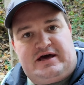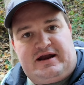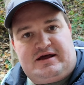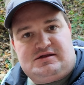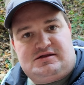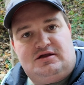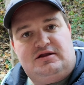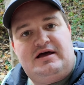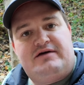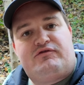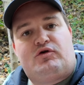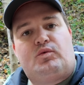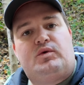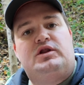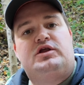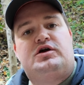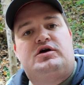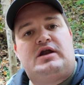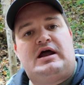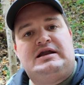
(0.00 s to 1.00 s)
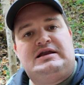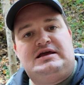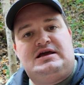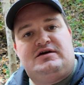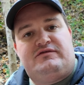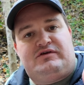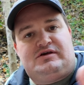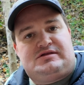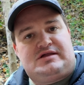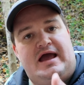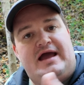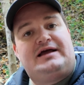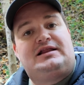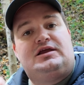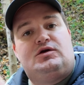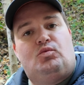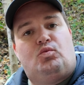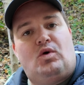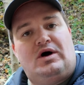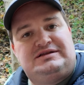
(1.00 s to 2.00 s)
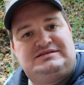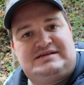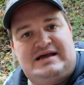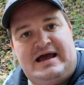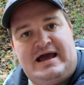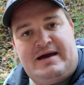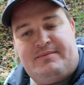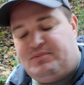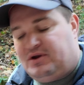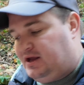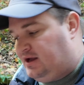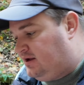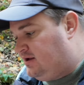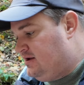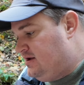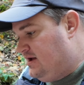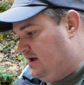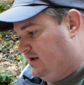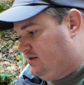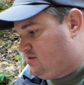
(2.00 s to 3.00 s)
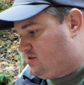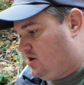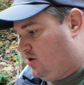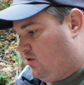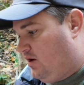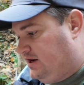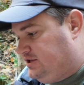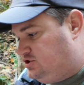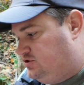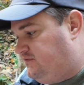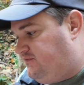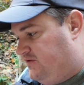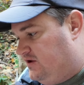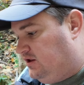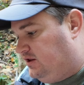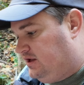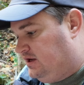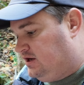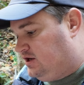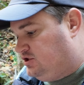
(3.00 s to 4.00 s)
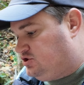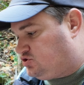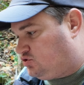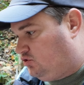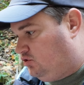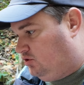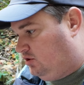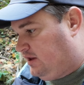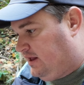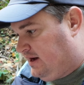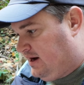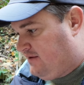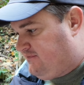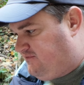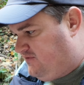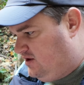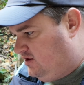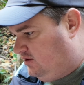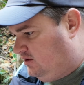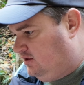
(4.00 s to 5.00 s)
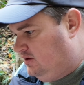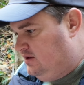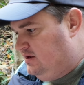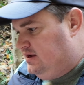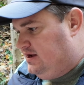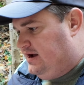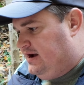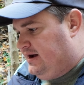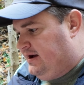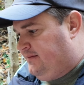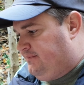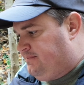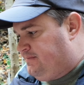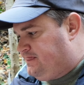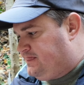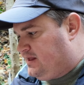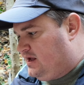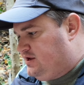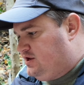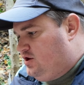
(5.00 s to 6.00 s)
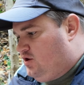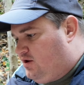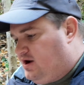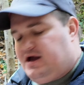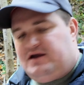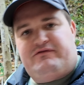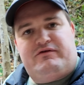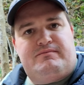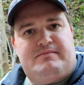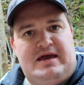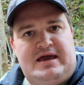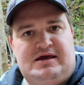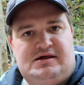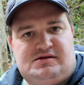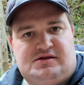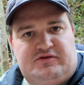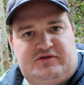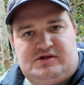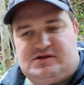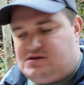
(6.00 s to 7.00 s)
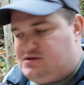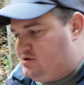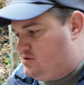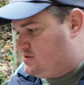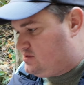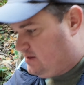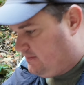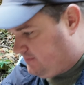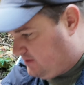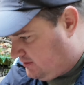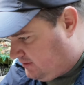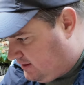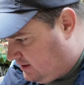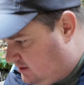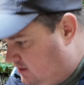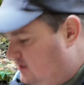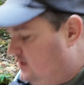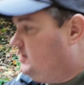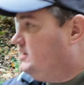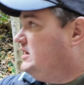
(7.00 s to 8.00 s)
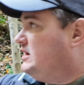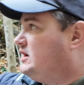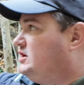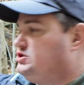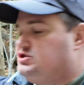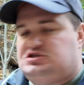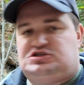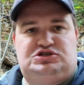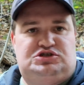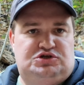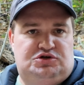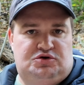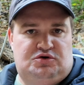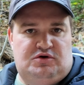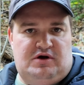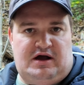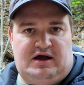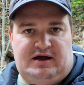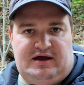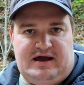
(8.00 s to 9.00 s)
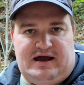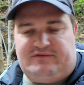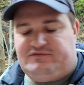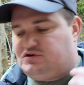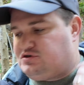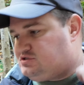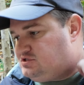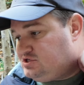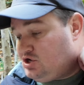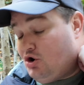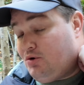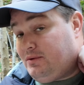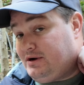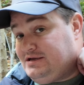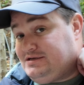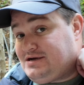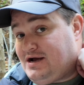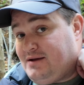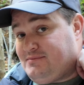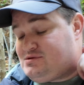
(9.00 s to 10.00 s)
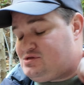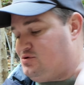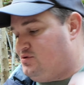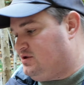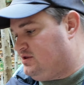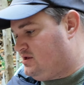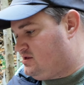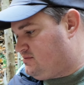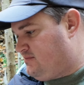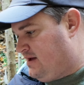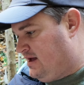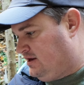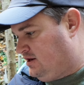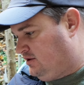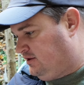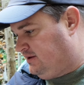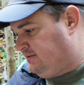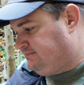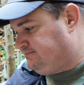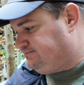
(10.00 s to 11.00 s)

I still have a really good idea of exactly what's happening, and so I do feel in control, and I feel you know, kind of amazed that this is just something that it can just do after so many times doing this manually.